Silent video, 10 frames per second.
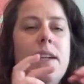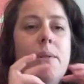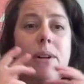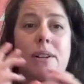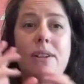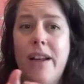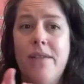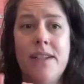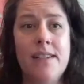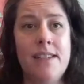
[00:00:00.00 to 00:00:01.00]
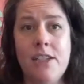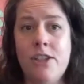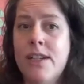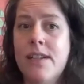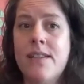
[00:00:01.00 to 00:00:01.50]
There were a lot of
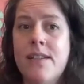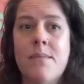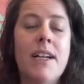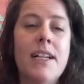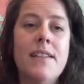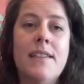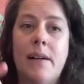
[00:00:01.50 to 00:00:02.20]
indigenous Americans